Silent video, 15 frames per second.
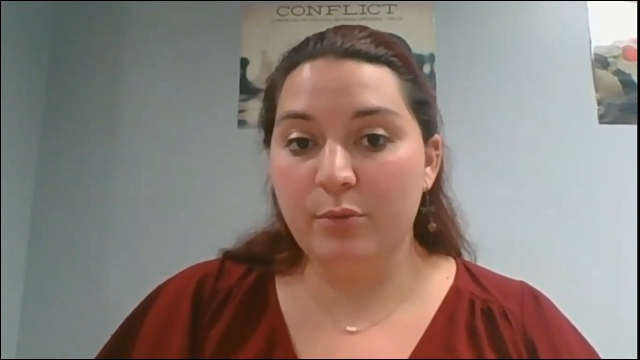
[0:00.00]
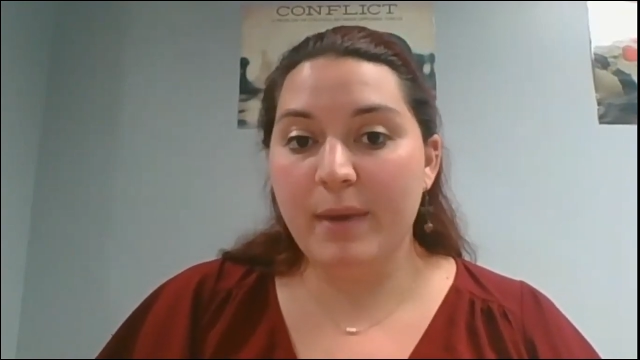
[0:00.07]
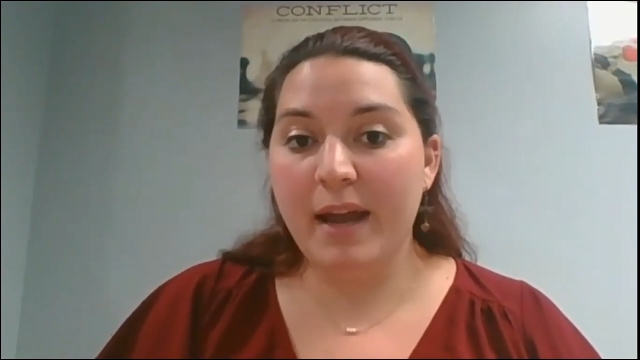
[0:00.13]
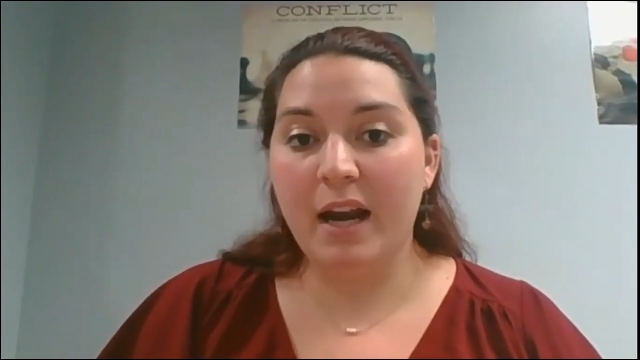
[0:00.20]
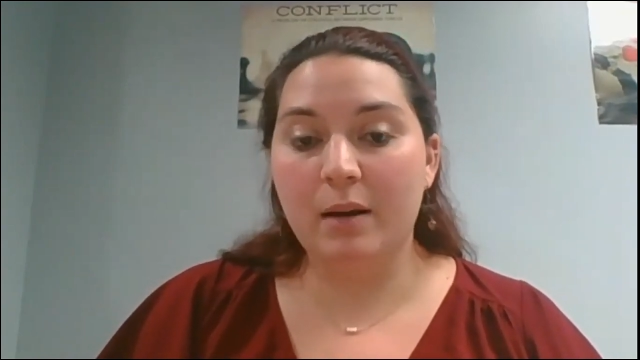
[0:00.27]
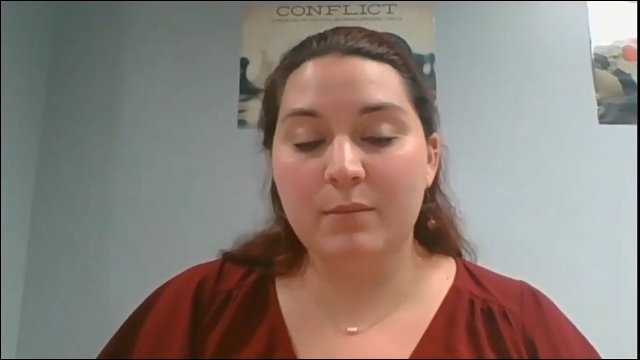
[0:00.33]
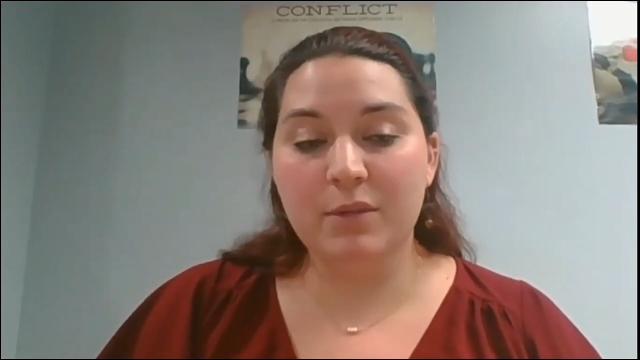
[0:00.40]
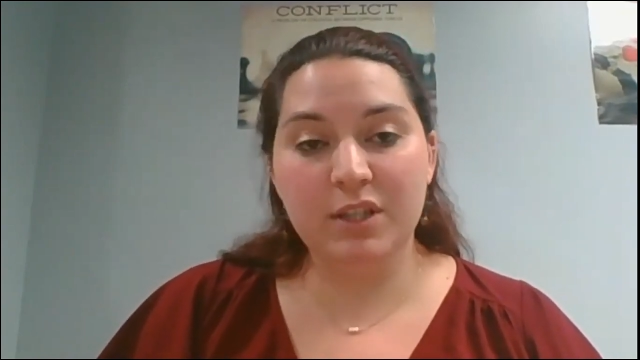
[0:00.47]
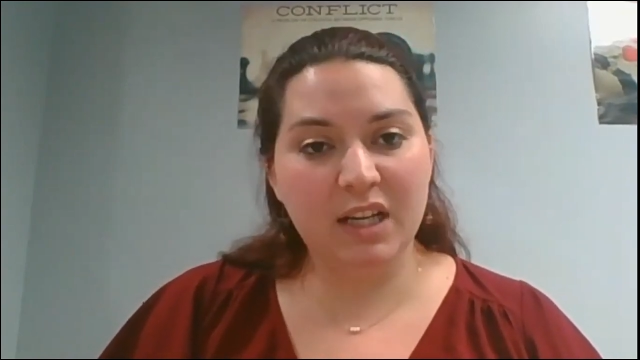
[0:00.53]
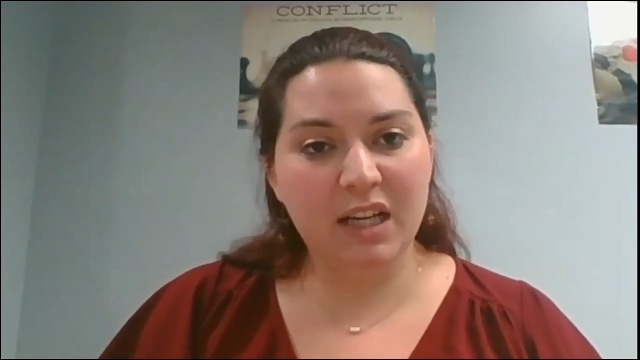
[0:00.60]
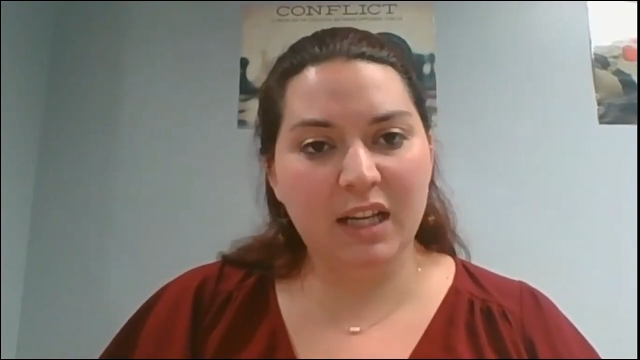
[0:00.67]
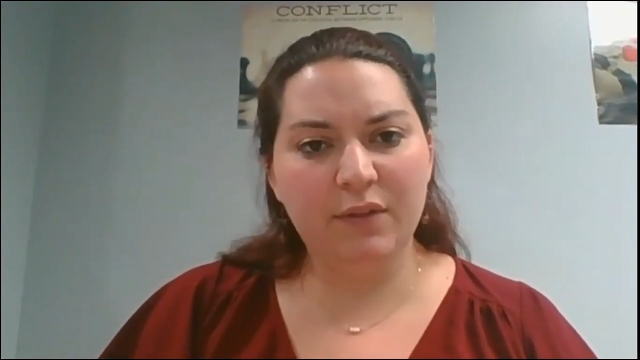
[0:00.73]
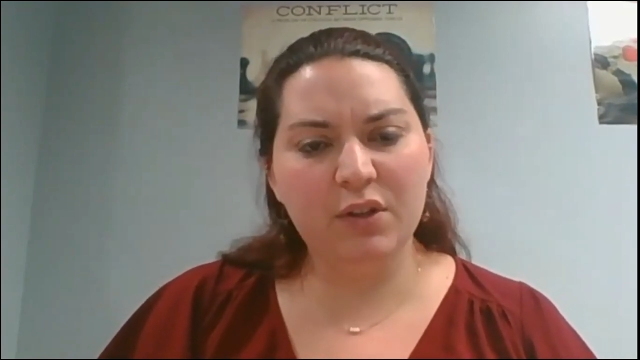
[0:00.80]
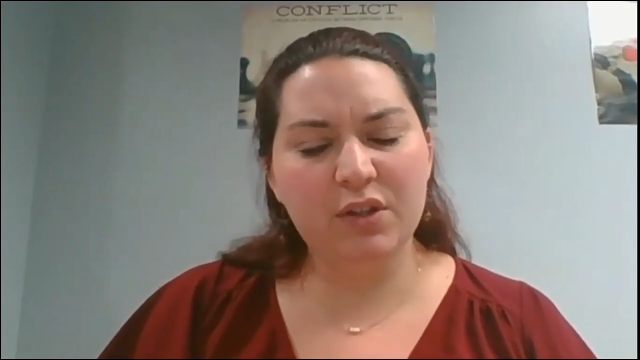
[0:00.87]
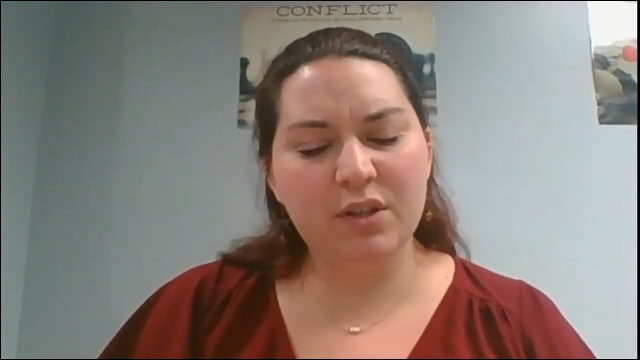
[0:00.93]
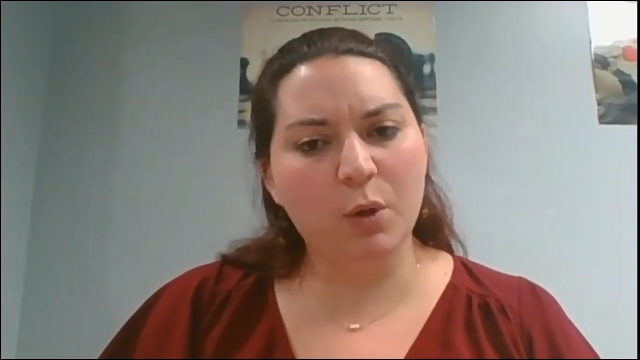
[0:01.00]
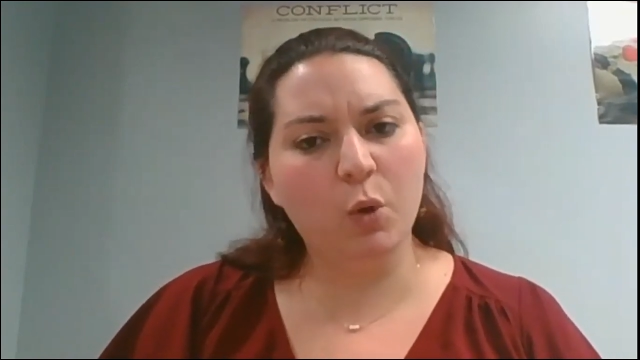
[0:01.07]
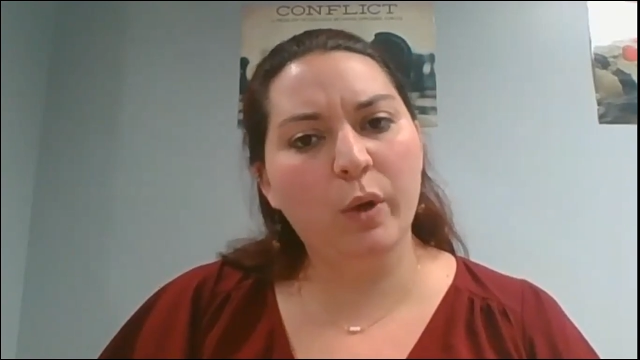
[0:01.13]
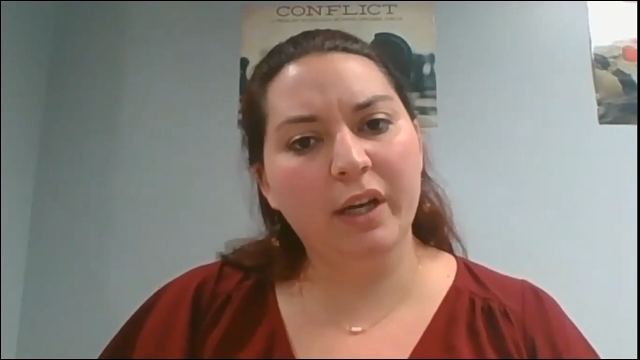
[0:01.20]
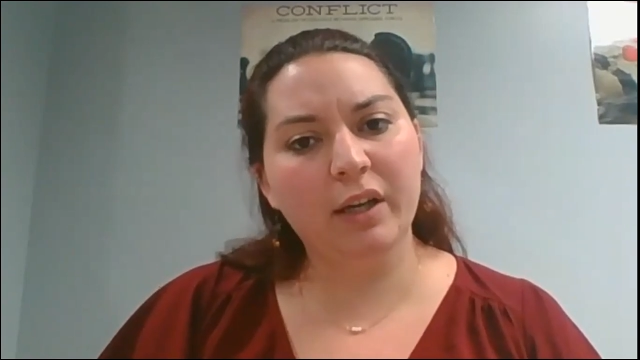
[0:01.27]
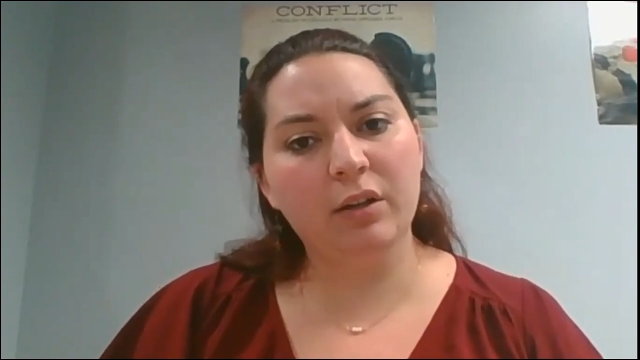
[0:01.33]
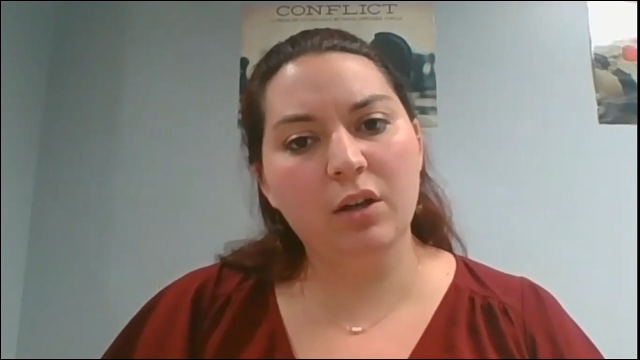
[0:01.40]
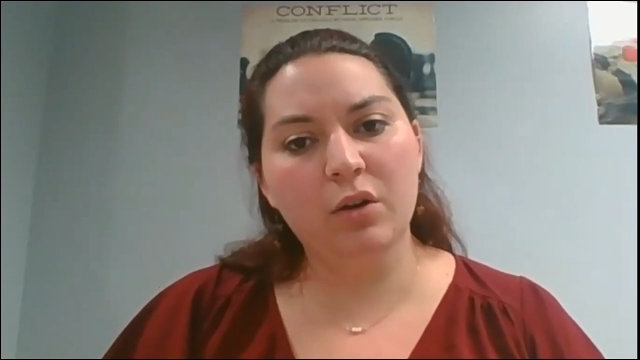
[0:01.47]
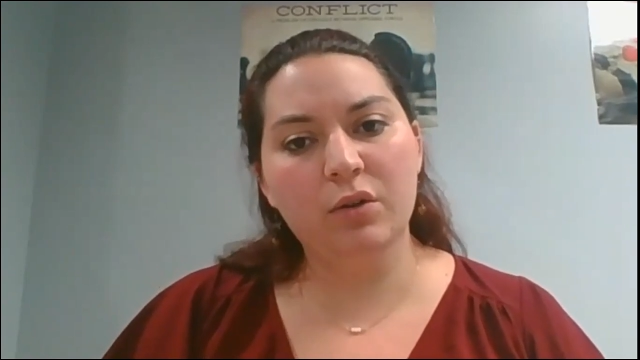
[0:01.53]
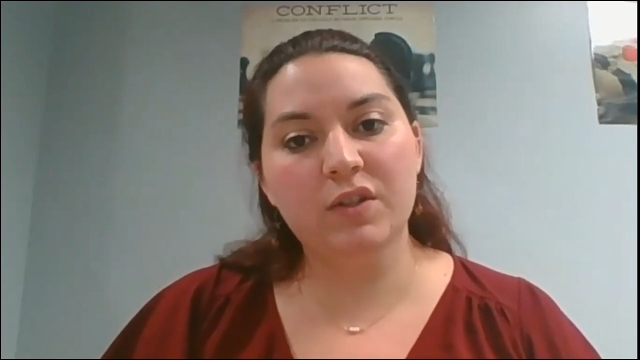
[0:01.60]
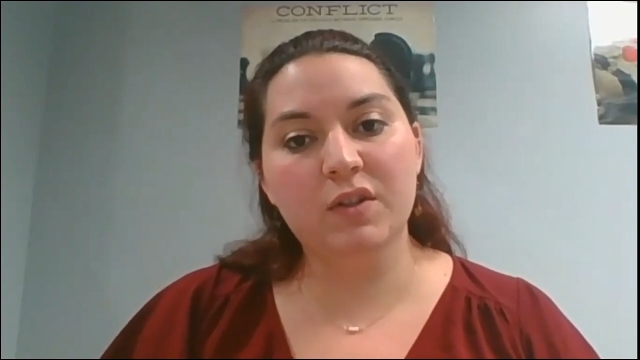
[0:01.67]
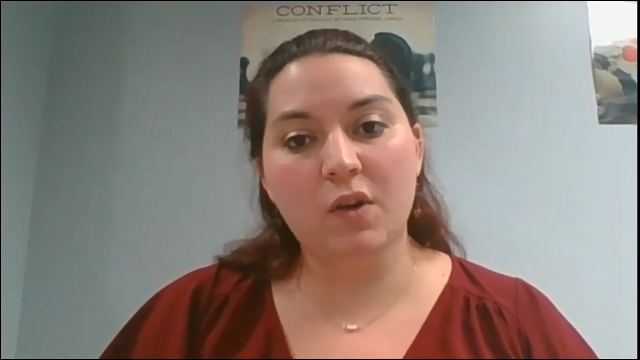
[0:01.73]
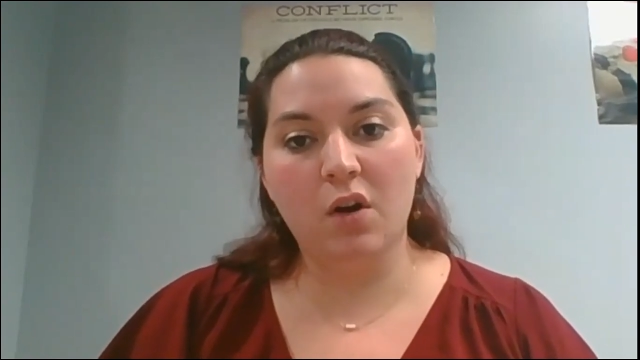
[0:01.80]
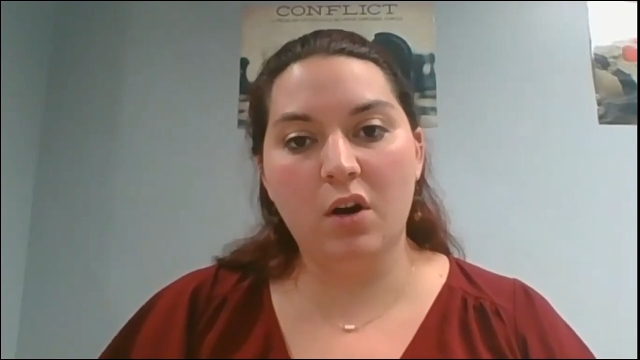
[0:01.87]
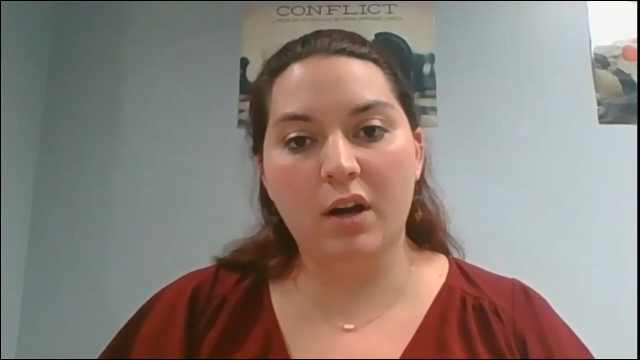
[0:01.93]
and I'm just going to give you some quick
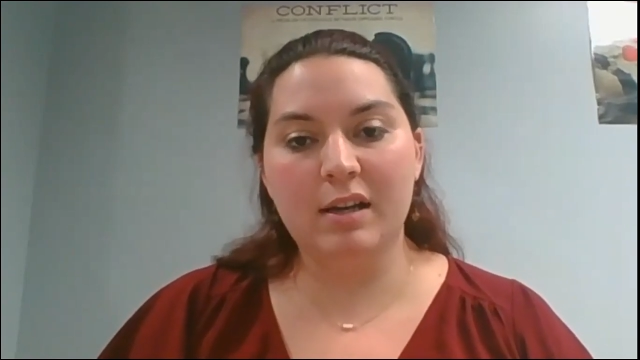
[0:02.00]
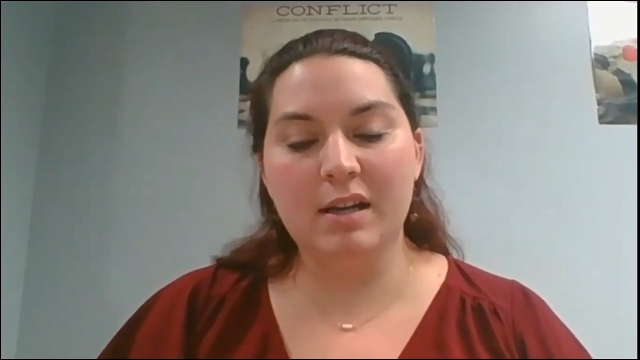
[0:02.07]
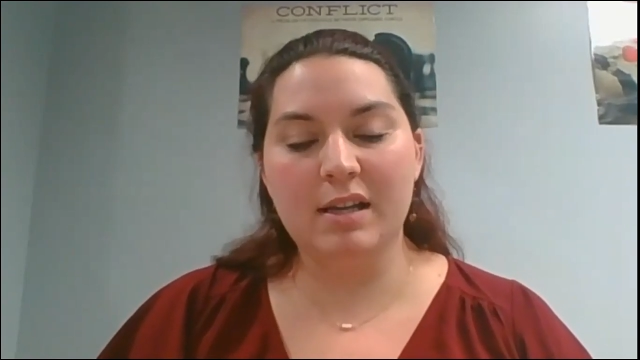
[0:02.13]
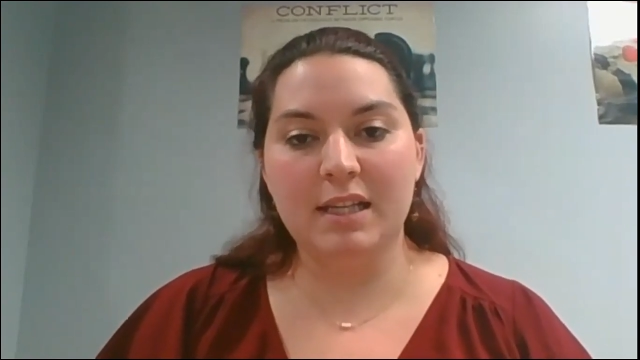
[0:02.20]
notes on